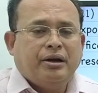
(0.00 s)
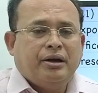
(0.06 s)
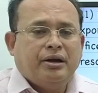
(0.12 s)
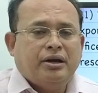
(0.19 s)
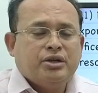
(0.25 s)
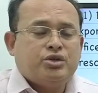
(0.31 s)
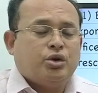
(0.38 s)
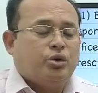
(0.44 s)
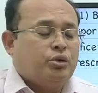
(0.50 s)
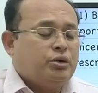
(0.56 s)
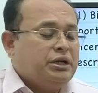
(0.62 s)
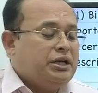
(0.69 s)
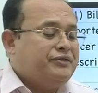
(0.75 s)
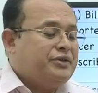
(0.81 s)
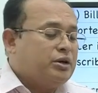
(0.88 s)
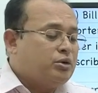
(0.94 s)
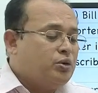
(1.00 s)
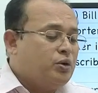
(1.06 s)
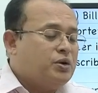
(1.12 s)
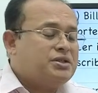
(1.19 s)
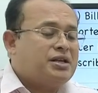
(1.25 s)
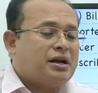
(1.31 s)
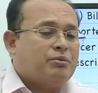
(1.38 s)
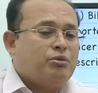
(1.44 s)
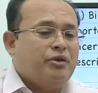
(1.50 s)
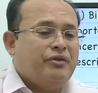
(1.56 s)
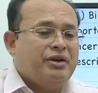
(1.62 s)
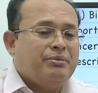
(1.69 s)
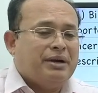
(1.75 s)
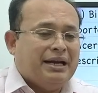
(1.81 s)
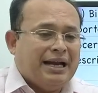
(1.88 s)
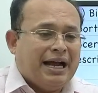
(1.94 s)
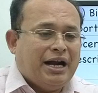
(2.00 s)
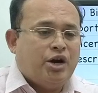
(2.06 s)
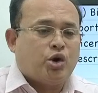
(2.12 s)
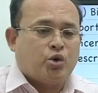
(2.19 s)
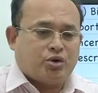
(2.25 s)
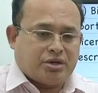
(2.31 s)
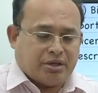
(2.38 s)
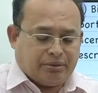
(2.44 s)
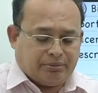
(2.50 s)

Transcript: So, if the goods are moving by land route,